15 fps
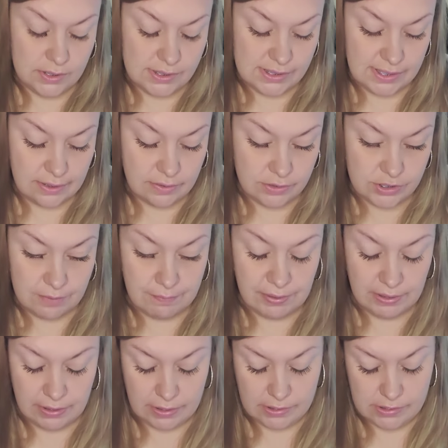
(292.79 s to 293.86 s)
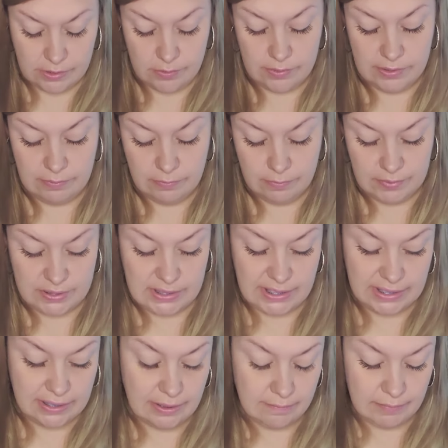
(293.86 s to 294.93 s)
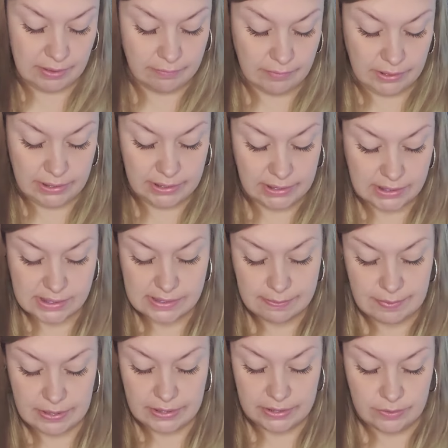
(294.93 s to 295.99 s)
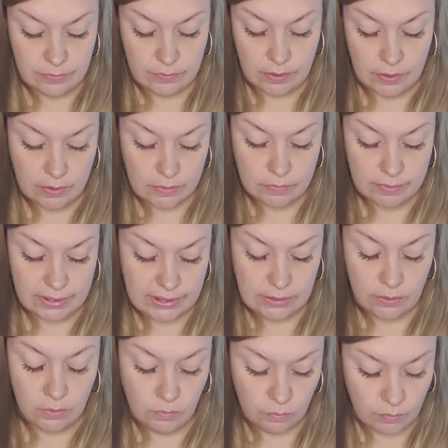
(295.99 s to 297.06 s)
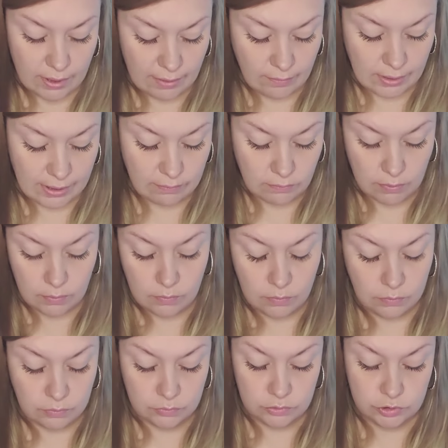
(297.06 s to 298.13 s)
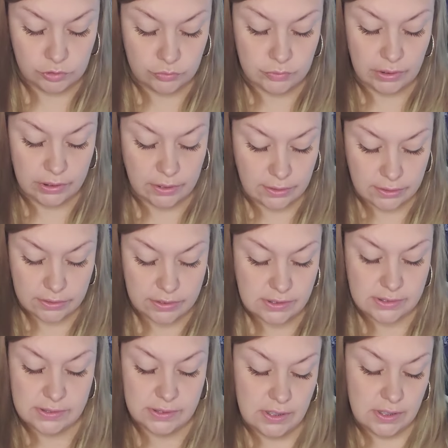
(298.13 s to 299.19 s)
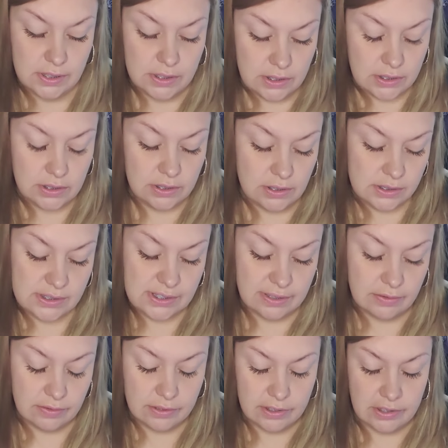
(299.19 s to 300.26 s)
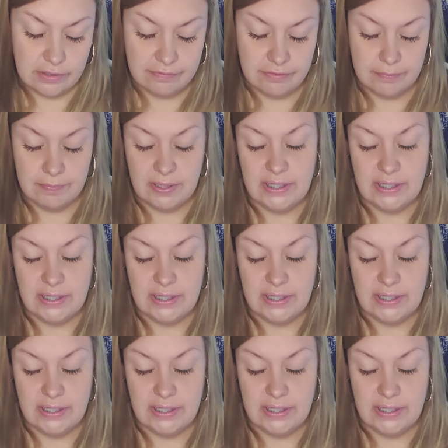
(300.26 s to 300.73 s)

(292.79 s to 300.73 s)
single jumping cards only will be taken in my reading. Spirit, you already know how I roll. Two cards. Single card for